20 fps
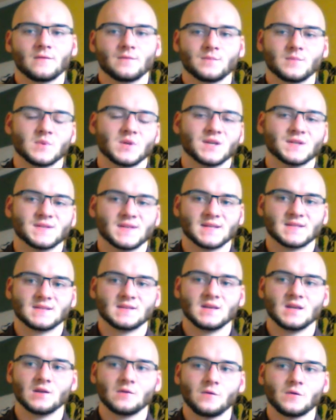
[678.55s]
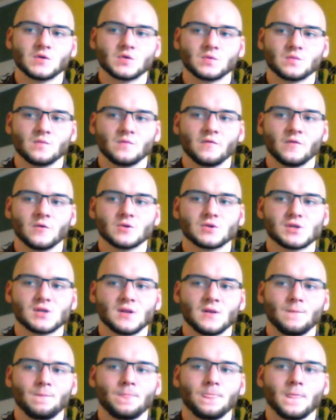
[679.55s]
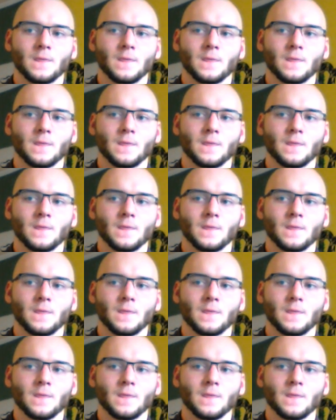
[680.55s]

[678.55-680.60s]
because that's the English version,